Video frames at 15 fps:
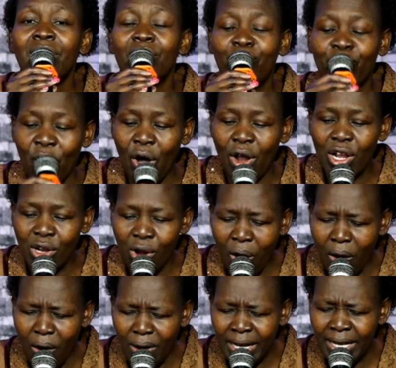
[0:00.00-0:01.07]
For
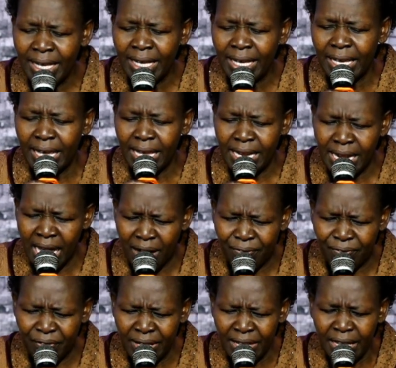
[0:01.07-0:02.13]
long
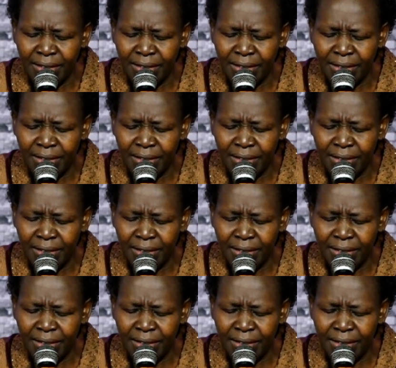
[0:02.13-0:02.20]
enough.